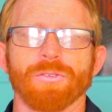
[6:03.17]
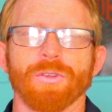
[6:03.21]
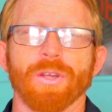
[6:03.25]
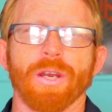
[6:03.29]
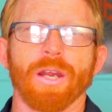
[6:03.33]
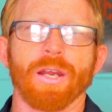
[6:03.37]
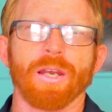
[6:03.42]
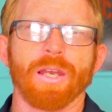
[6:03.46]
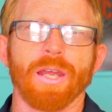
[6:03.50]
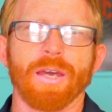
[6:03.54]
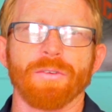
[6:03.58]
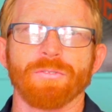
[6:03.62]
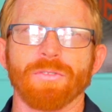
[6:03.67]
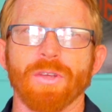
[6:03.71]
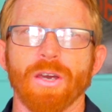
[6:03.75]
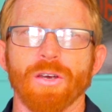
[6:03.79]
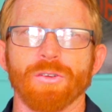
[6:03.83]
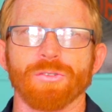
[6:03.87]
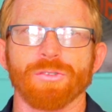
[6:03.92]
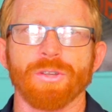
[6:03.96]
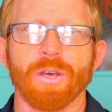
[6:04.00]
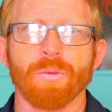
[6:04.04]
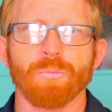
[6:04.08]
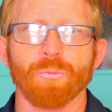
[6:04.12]
that I left
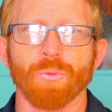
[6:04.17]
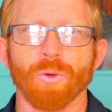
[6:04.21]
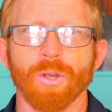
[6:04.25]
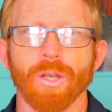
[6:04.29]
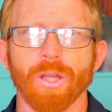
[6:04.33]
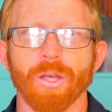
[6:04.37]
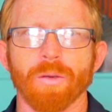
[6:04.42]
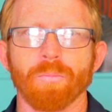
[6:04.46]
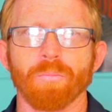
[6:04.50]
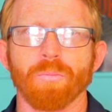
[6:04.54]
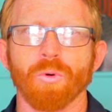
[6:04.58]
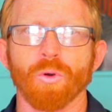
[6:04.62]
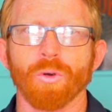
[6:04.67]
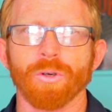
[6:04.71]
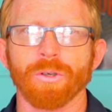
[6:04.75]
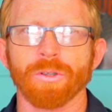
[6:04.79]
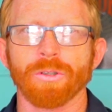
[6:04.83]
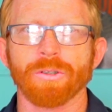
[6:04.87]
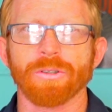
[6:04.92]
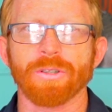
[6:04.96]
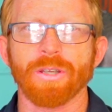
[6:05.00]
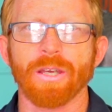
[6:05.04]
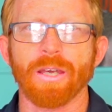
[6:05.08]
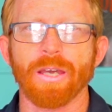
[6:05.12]
out something really
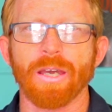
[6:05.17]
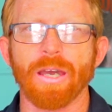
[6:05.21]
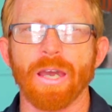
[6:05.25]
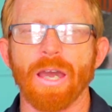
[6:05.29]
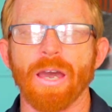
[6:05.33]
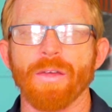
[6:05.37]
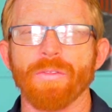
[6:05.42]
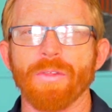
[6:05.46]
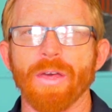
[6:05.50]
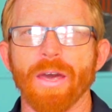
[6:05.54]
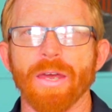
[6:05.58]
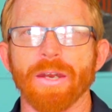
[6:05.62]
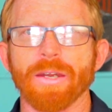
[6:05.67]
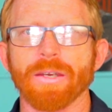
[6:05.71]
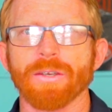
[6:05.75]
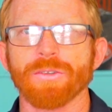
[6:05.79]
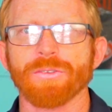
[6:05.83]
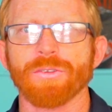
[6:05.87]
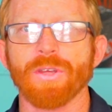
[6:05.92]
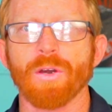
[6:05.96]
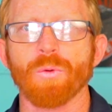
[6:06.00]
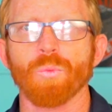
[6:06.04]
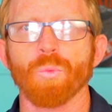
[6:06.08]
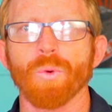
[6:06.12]
important, and that
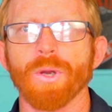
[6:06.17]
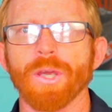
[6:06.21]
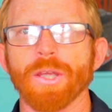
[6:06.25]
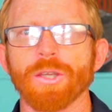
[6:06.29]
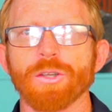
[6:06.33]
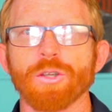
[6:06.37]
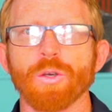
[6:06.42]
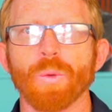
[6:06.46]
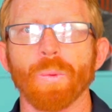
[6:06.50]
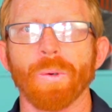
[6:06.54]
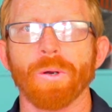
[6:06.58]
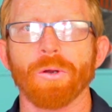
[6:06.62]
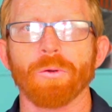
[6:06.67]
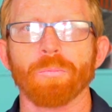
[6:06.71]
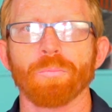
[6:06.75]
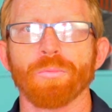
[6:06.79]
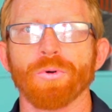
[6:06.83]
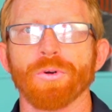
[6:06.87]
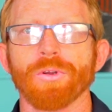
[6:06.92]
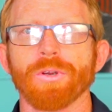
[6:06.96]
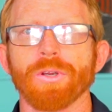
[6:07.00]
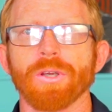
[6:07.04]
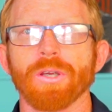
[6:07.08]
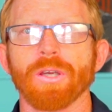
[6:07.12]
is that when you are
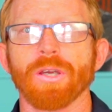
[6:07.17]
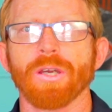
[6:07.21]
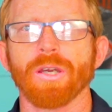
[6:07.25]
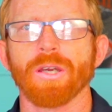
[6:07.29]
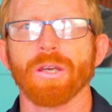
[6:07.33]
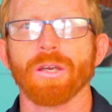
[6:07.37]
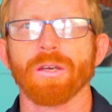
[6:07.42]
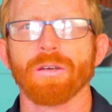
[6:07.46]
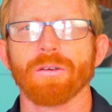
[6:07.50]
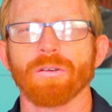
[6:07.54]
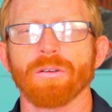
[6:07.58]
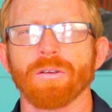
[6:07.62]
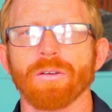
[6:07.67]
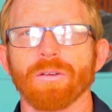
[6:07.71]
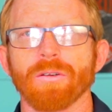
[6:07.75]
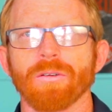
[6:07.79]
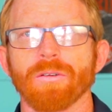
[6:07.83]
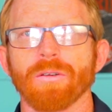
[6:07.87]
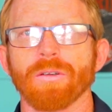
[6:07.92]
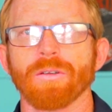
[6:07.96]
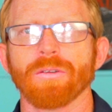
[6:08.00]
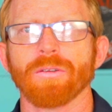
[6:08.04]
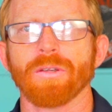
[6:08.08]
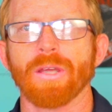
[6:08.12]
putting
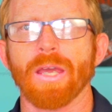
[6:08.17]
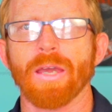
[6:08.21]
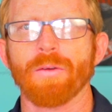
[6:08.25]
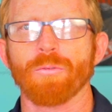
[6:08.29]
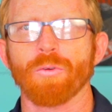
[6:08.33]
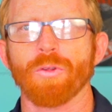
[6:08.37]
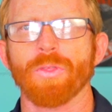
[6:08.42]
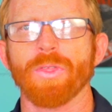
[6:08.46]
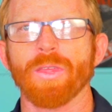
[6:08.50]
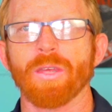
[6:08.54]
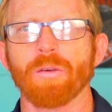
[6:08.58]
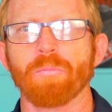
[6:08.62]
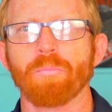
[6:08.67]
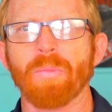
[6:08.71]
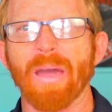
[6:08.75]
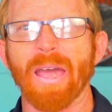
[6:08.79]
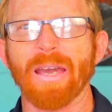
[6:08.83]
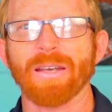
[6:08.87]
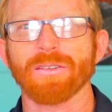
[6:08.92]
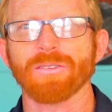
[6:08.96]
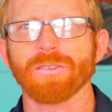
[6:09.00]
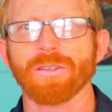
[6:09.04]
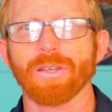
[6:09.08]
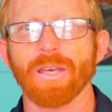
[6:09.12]
everything
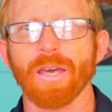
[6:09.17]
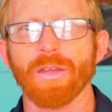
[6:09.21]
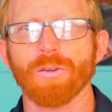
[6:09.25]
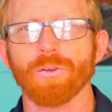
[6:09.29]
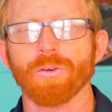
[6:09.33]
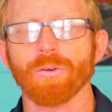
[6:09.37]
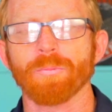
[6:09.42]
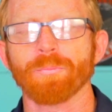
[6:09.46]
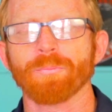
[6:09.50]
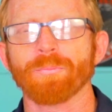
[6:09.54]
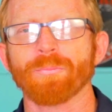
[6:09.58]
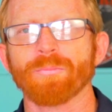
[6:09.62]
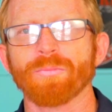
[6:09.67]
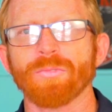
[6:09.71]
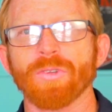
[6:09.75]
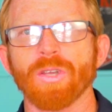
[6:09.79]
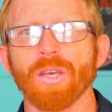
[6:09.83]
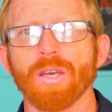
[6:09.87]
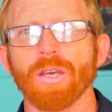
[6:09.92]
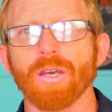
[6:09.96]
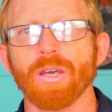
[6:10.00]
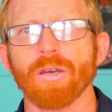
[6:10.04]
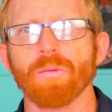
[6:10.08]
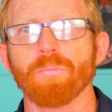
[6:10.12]
back together,
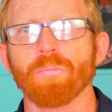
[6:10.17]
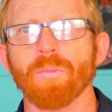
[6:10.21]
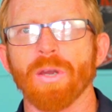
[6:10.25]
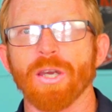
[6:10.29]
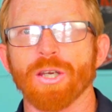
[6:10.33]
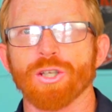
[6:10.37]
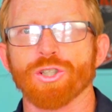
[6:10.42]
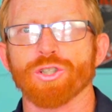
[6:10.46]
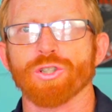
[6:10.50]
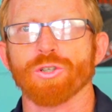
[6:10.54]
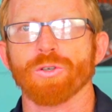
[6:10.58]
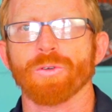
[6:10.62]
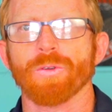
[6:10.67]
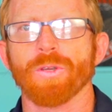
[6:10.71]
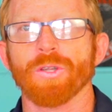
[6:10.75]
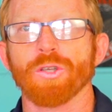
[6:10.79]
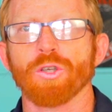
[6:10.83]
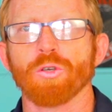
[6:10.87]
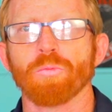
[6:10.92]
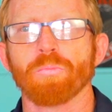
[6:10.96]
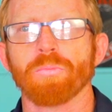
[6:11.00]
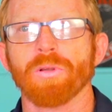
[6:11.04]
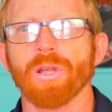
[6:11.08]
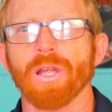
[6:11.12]
make sure that
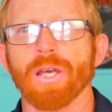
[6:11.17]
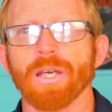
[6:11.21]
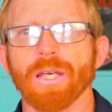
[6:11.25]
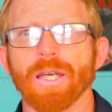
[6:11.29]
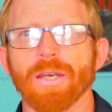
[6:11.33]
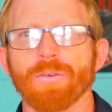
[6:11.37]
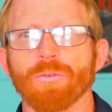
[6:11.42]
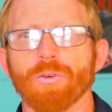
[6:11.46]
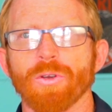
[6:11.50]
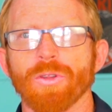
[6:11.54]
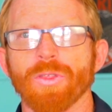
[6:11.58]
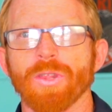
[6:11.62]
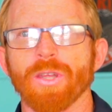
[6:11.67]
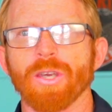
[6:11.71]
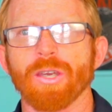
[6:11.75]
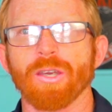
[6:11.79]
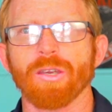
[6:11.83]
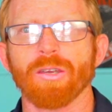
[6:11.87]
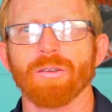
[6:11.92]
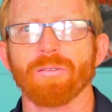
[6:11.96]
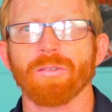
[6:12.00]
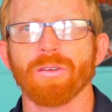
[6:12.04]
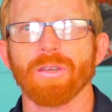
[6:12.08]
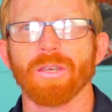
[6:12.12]
you plug
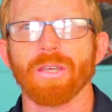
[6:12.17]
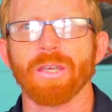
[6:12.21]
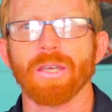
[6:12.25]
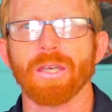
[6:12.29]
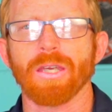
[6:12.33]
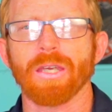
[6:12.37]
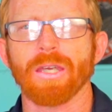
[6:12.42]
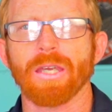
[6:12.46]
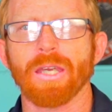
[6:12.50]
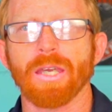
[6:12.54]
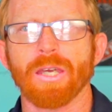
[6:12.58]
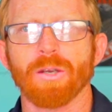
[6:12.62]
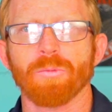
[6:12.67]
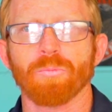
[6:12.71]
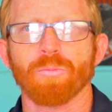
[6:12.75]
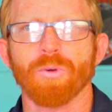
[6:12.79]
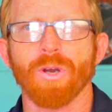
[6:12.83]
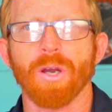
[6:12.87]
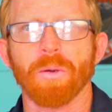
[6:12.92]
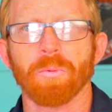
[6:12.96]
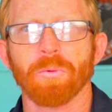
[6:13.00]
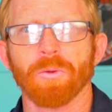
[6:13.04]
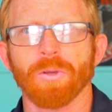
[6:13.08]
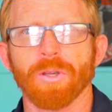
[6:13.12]
everything in
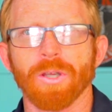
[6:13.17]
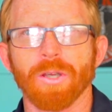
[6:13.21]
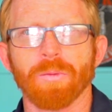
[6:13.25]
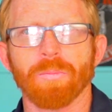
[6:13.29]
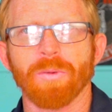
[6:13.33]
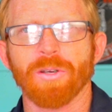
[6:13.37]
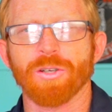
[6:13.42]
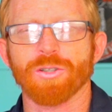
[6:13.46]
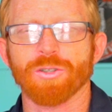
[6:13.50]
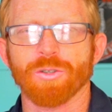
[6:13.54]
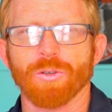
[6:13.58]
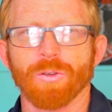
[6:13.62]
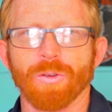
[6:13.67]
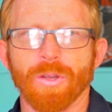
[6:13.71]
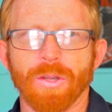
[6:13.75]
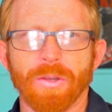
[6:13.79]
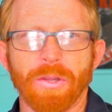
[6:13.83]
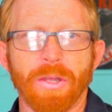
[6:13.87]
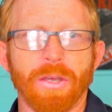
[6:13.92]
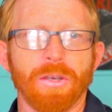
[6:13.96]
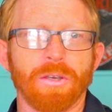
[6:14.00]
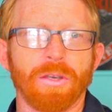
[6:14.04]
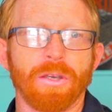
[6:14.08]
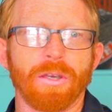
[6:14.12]
properly and make sure that
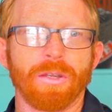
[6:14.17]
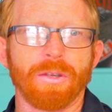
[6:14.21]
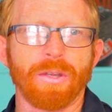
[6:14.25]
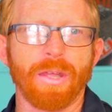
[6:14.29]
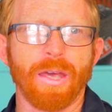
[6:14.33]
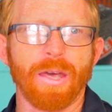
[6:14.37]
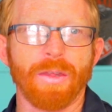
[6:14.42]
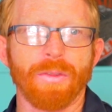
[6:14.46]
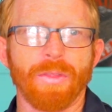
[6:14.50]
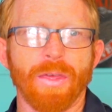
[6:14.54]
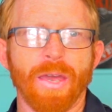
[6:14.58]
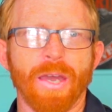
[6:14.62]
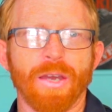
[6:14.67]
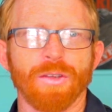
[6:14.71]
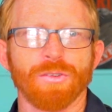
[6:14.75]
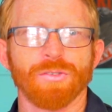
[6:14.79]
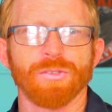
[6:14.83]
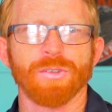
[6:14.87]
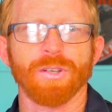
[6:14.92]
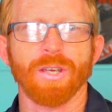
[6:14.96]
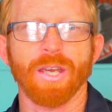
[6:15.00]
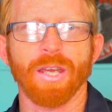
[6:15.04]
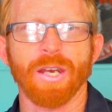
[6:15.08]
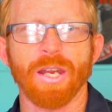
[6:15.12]
they have
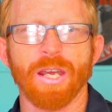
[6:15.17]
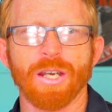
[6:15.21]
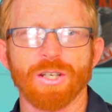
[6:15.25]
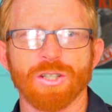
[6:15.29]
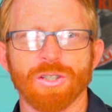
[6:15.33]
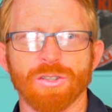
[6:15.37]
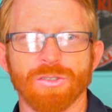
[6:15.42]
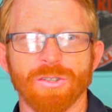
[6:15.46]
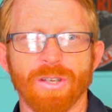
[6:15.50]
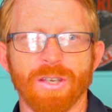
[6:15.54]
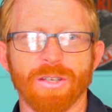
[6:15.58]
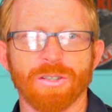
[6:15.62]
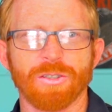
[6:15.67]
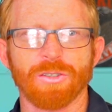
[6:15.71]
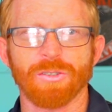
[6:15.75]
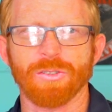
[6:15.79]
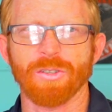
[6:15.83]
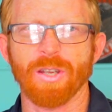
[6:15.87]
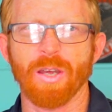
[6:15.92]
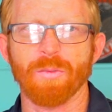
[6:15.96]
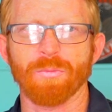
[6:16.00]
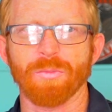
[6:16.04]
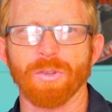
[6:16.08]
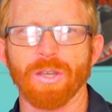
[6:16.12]
the connections actually
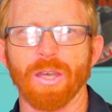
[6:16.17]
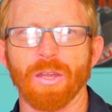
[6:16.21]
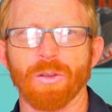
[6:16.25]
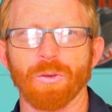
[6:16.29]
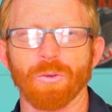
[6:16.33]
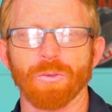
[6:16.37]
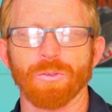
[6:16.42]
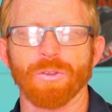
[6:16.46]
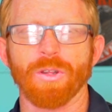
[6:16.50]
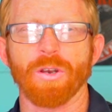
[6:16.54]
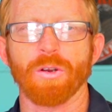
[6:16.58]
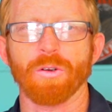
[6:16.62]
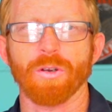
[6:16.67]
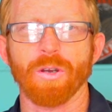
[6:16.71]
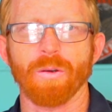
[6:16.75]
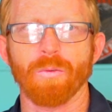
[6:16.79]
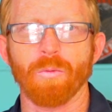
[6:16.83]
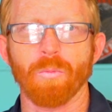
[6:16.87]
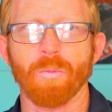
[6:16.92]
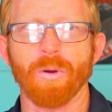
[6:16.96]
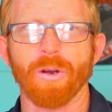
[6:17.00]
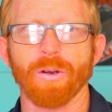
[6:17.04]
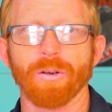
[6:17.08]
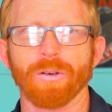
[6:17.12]
snap together so they don't come
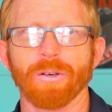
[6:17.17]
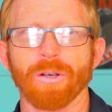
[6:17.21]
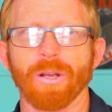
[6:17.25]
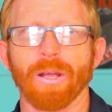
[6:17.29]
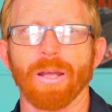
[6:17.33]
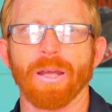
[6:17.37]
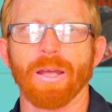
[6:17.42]
apart,